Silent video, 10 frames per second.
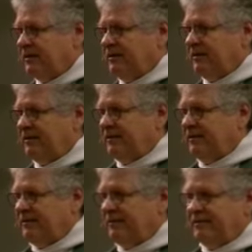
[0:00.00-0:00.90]

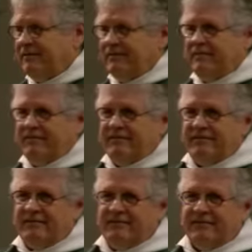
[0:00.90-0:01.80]

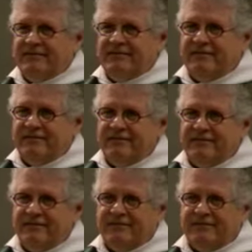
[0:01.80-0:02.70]

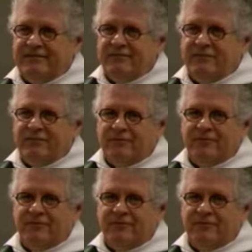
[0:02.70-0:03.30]
(no one is talking)